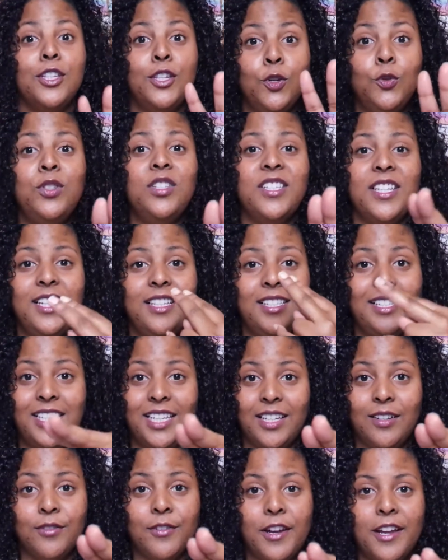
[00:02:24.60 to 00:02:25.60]
you seen
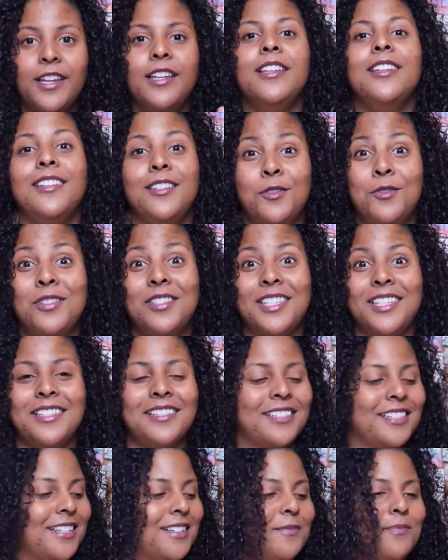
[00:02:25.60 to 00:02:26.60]
it, right? You
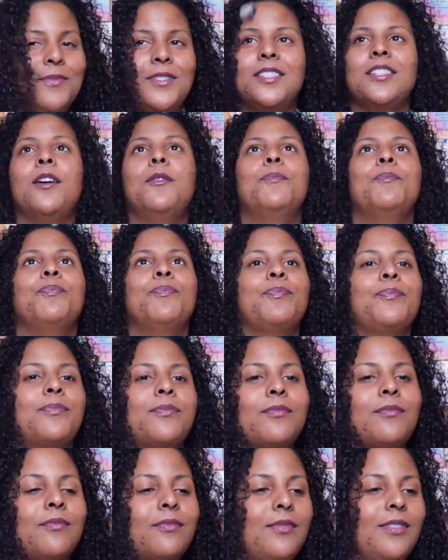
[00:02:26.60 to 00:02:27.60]
seen it. So,
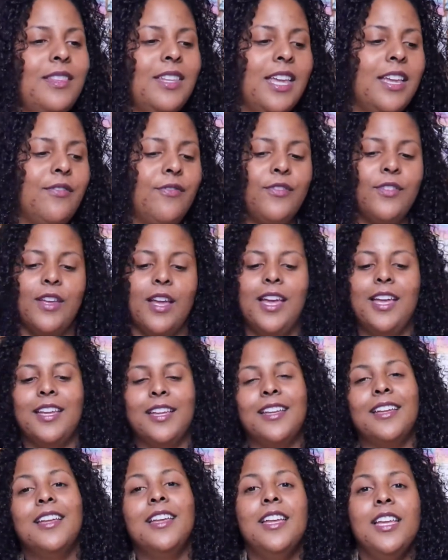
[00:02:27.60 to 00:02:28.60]
if
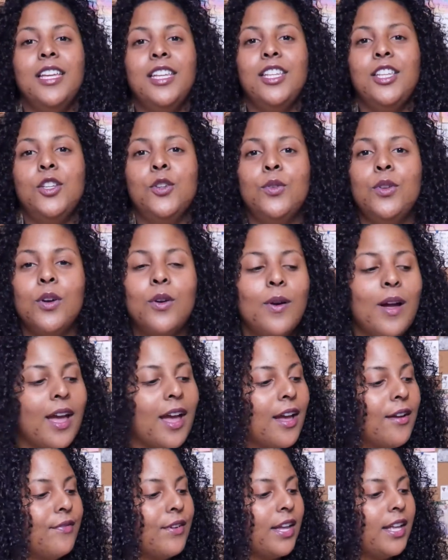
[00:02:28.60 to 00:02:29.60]
you don't
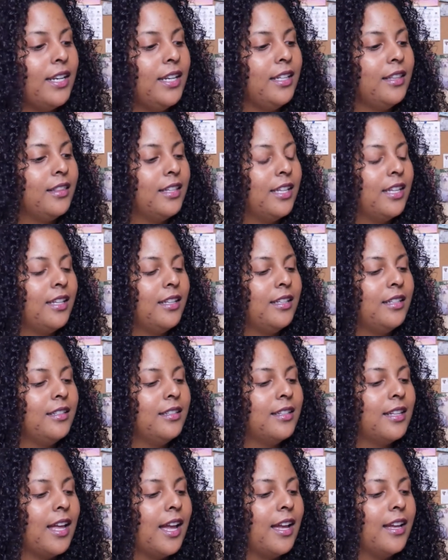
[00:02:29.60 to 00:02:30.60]
have
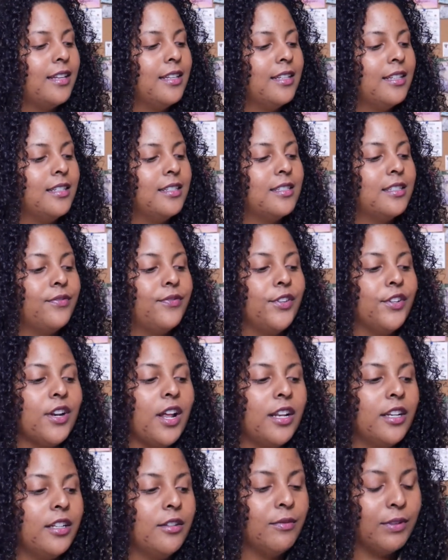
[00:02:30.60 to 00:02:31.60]
anything that is, if you're
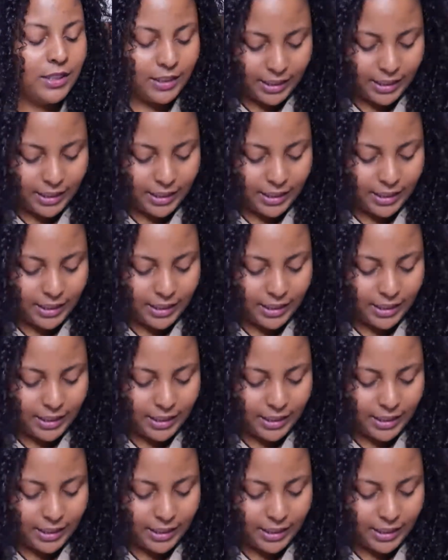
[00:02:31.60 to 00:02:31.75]
not in a